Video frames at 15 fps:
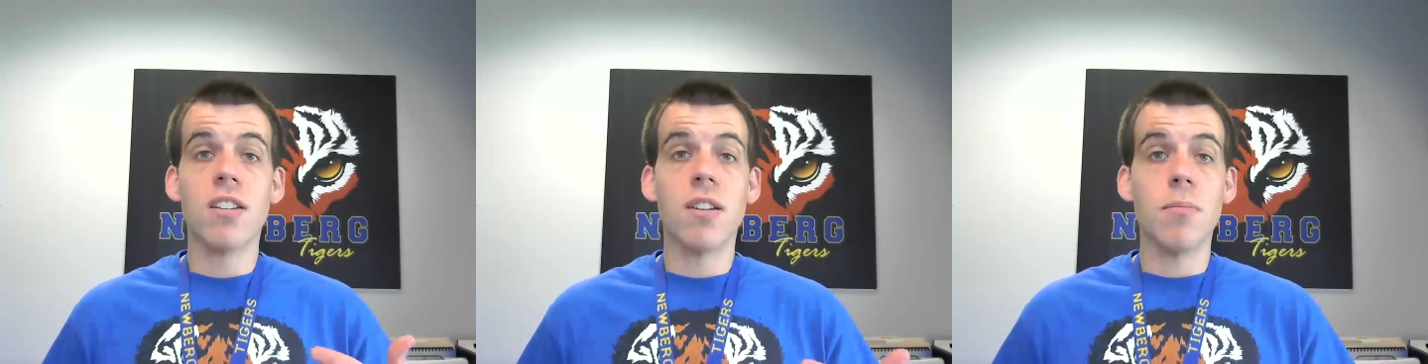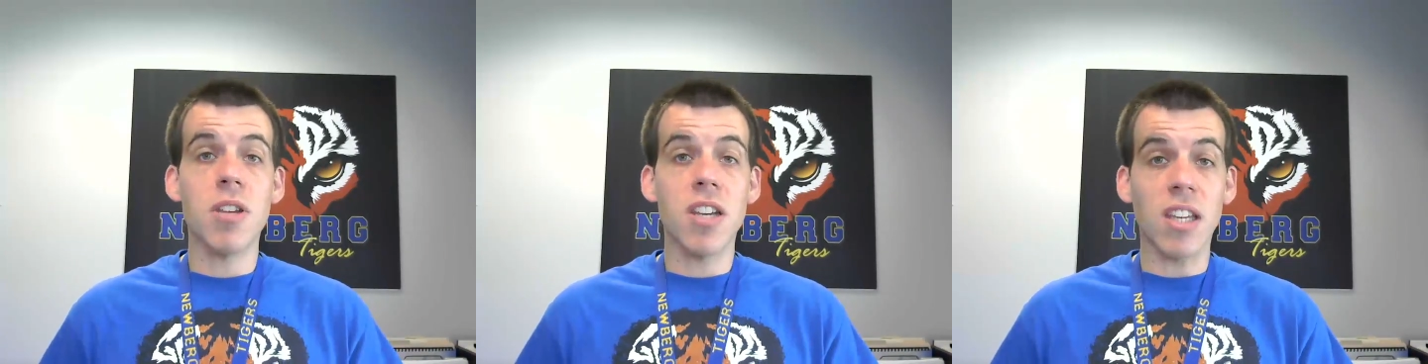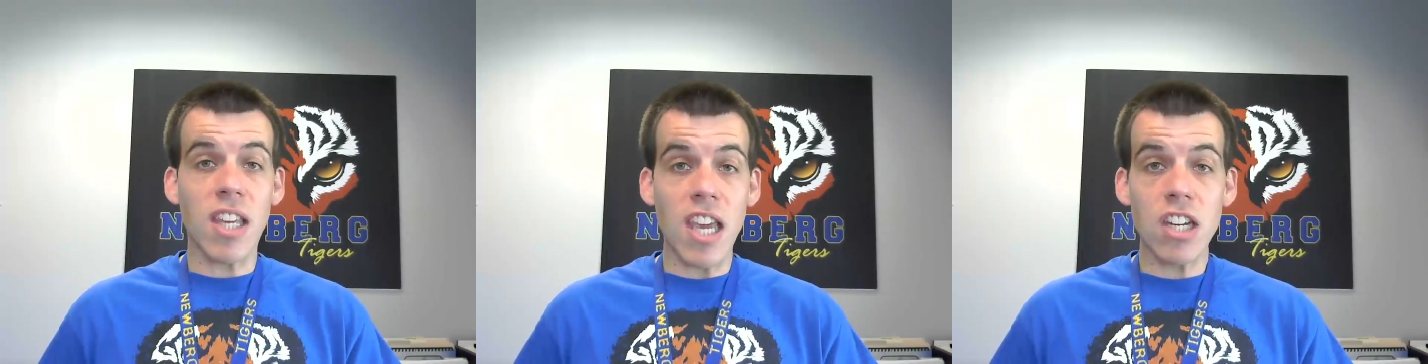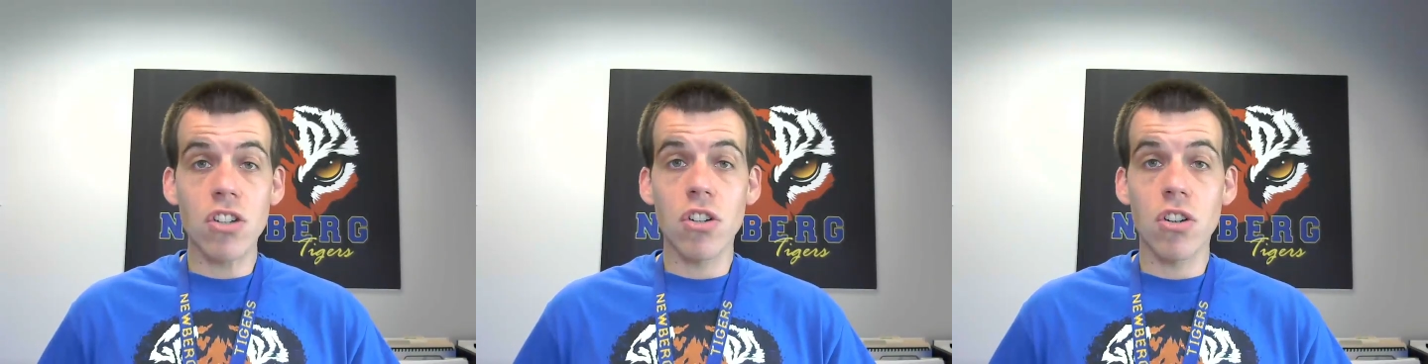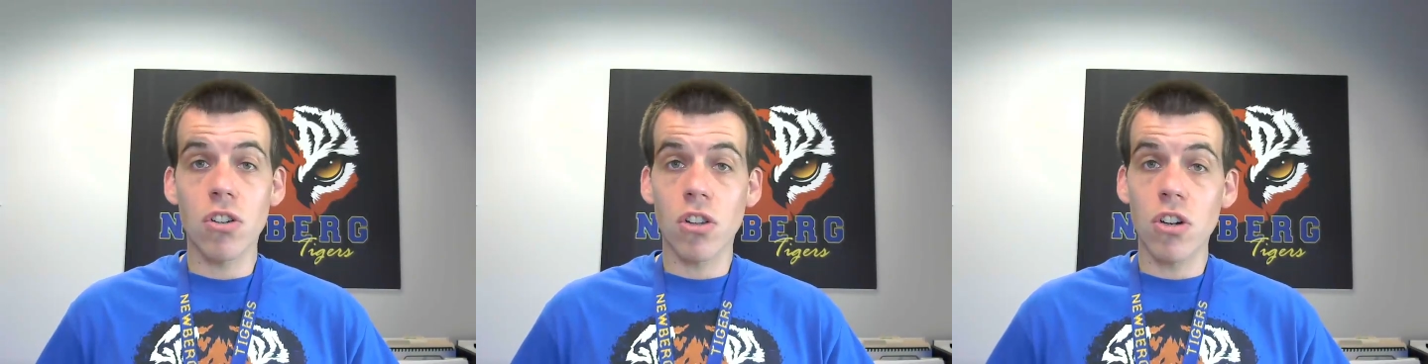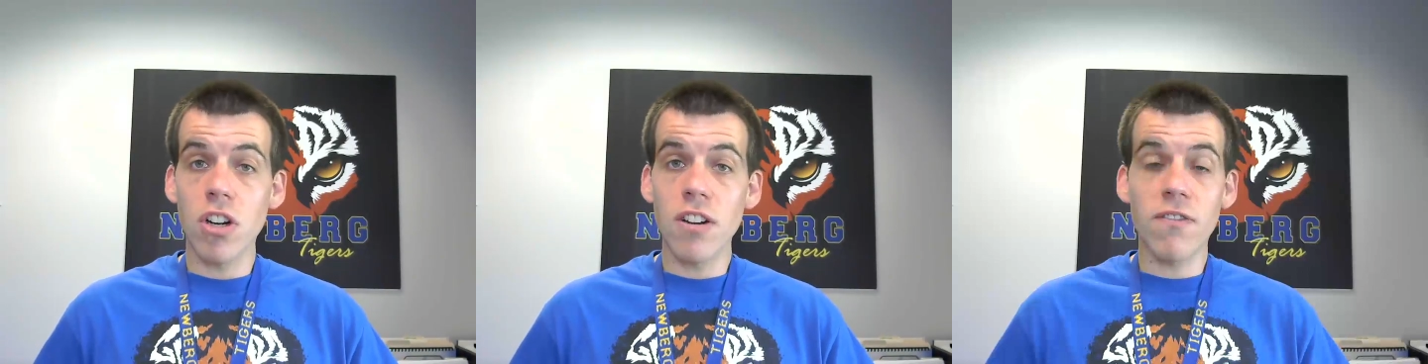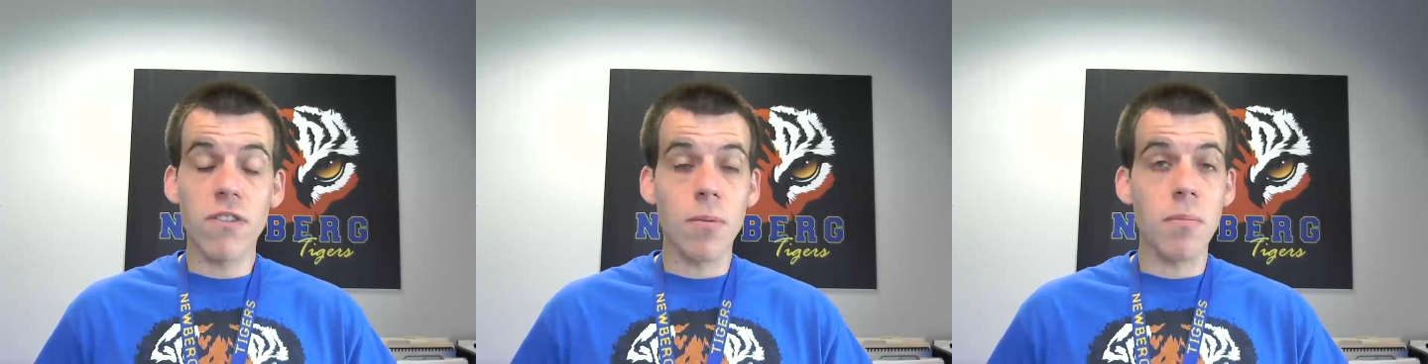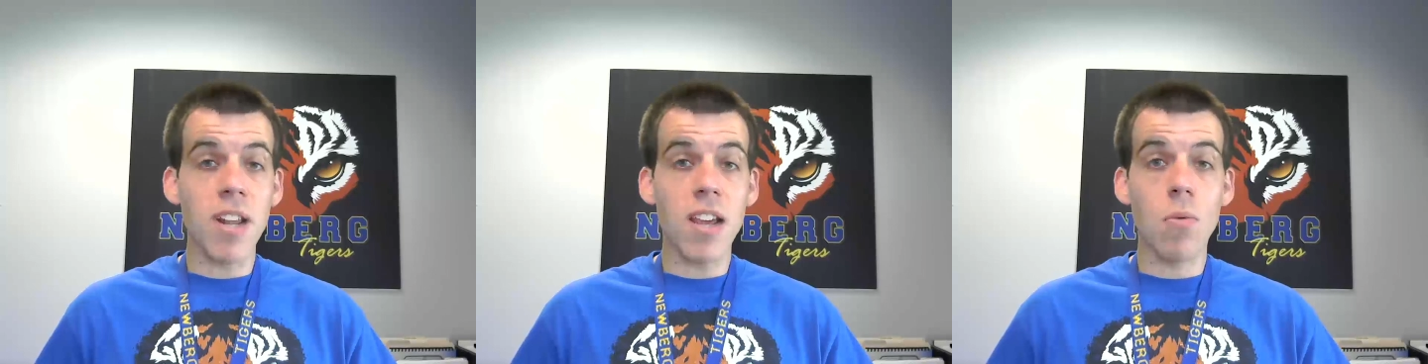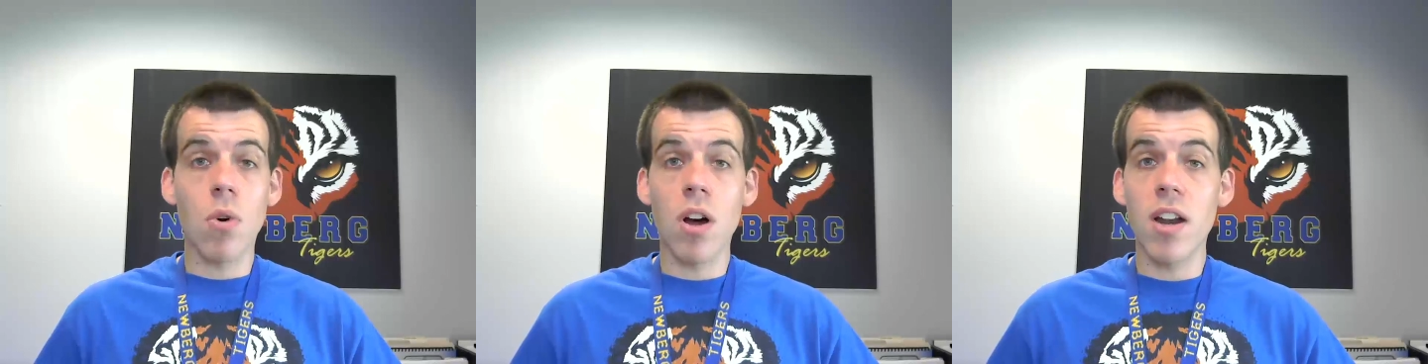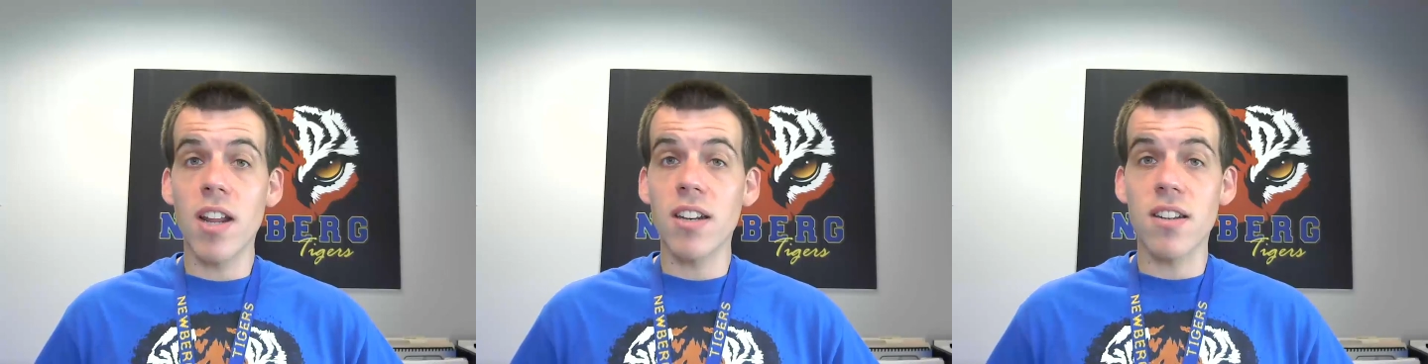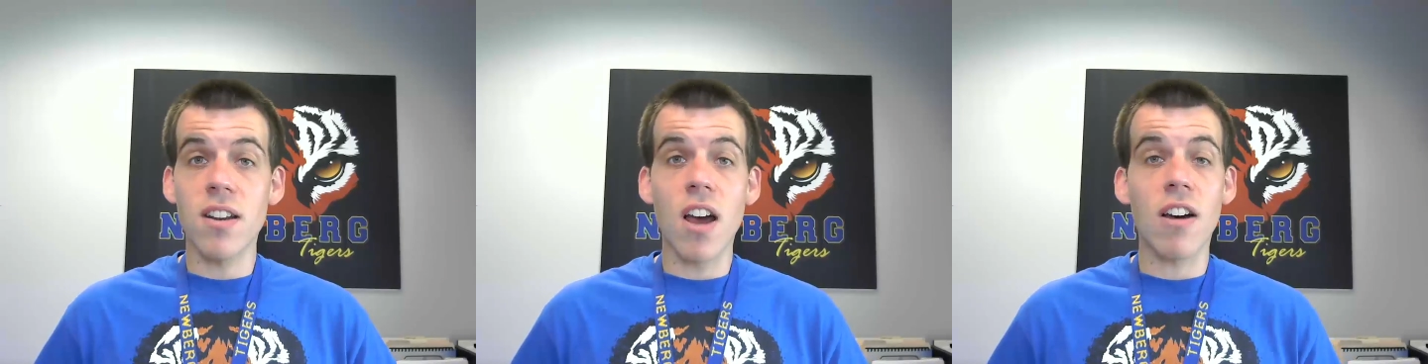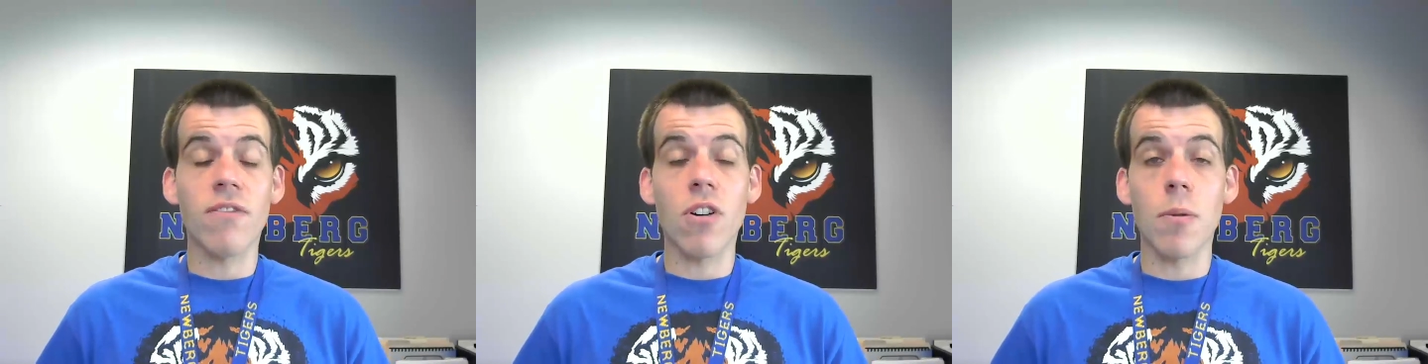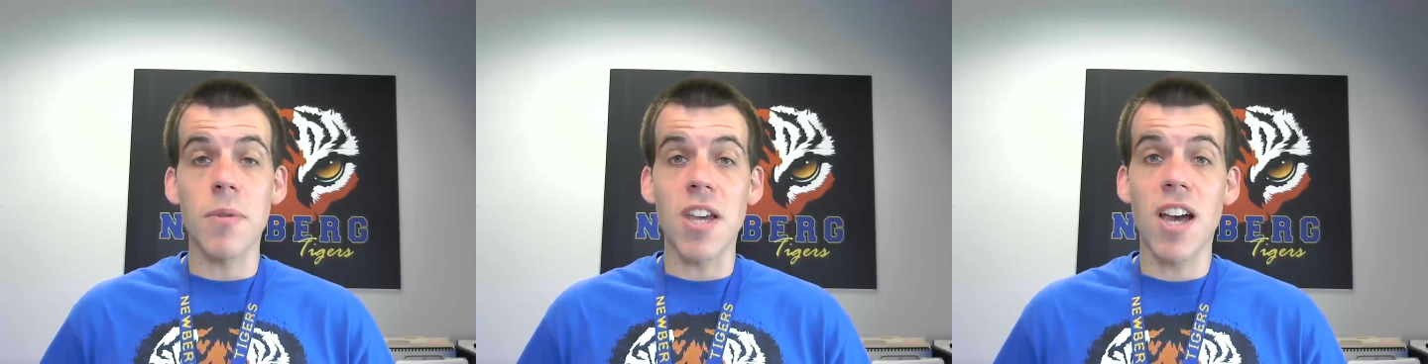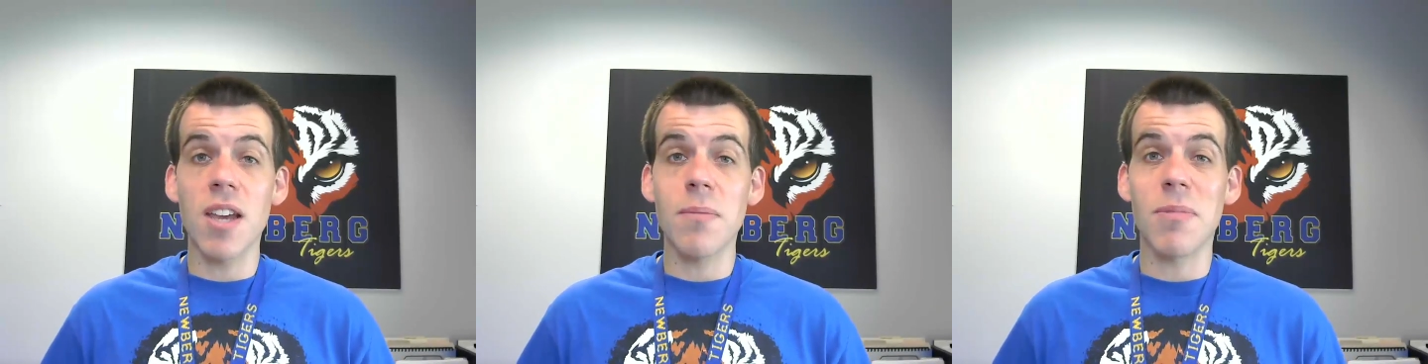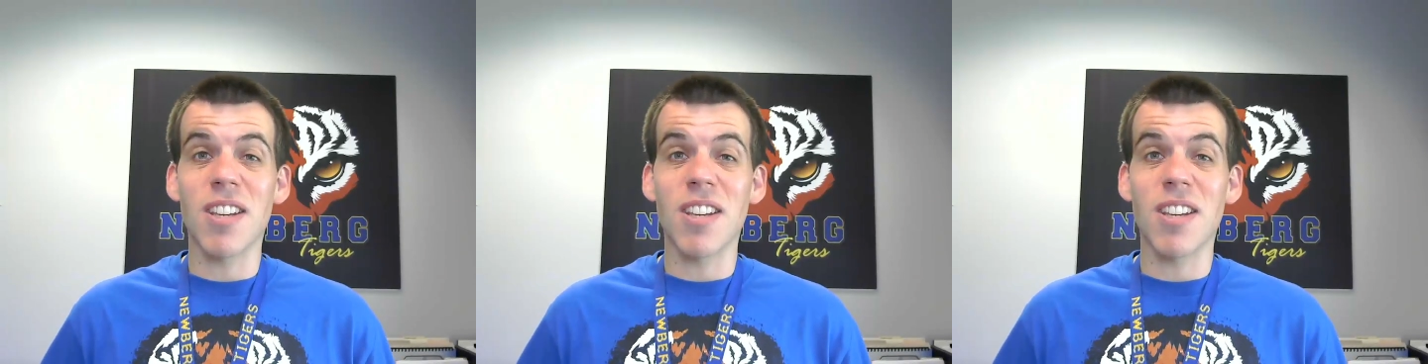to be engaged in your learning from day one, and to not fall behind,